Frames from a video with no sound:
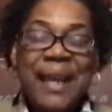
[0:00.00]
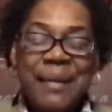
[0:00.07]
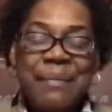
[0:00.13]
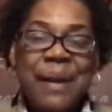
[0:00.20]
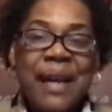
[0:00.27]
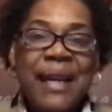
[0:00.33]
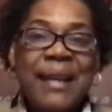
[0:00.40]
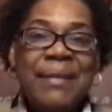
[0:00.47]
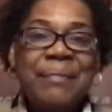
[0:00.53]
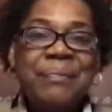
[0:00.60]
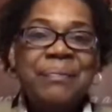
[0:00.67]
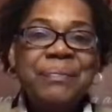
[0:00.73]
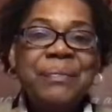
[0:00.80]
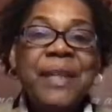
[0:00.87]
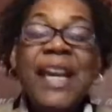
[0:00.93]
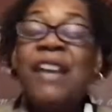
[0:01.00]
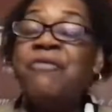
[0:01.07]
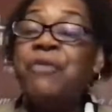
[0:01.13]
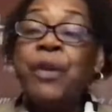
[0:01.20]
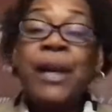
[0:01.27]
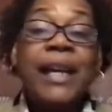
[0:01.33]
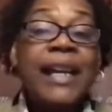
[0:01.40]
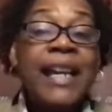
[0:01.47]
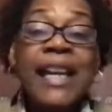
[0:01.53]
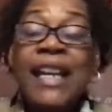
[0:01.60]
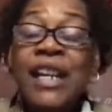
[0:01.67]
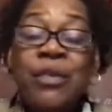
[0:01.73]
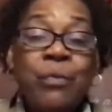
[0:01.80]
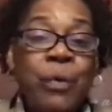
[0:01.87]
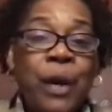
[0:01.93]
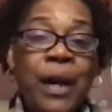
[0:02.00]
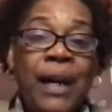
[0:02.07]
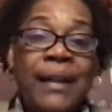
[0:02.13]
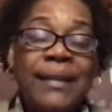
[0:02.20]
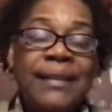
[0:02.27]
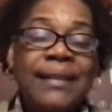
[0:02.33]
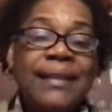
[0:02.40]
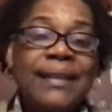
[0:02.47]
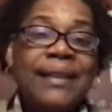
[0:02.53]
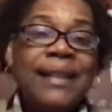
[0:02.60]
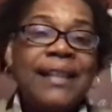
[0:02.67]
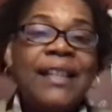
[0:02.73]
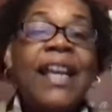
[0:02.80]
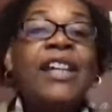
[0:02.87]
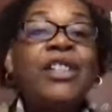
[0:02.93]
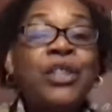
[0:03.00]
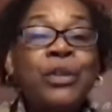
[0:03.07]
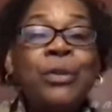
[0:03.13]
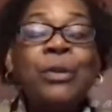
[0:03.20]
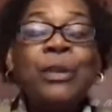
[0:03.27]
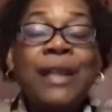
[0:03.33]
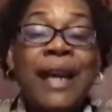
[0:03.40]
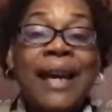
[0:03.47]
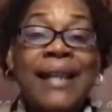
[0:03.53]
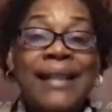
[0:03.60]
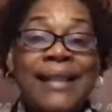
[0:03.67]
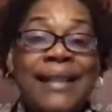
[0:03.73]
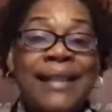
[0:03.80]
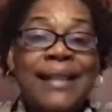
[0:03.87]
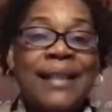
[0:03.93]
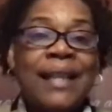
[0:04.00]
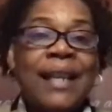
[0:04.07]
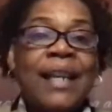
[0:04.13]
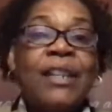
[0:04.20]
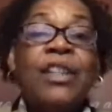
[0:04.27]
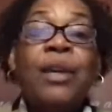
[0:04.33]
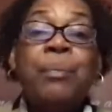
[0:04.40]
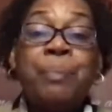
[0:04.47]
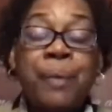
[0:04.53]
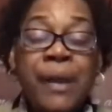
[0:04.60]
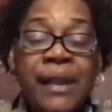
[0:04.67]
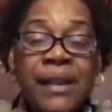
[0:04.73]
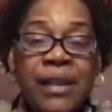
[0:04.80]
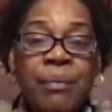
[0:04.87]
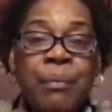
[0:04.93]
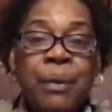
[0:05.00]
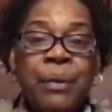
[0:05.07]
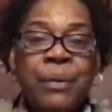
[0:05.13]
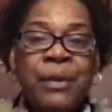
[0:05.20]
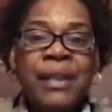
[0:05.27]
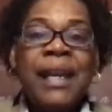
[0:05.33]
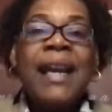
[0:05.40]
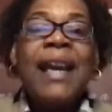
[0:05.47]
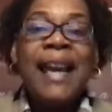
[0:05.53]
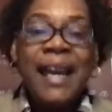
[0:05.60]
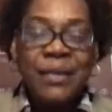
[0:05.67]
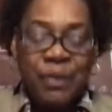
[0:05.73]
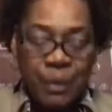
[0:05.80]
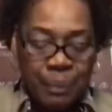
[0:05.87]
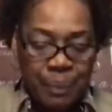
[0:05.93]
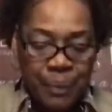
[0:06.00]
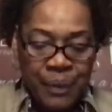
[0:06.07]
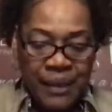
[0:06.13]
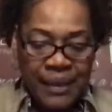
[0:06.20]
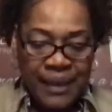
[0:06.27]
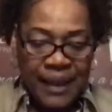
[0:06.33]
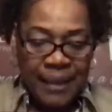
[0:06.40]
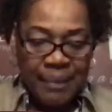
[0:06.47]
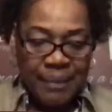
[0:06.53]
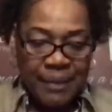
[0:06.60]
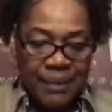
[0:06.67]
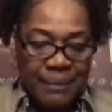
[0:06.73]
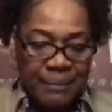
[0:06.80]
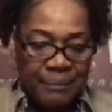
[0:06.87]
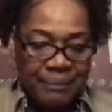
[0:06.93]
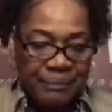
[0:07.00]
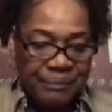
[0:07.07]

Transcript: Amen and for anyone that utilizes the principles and the precepts.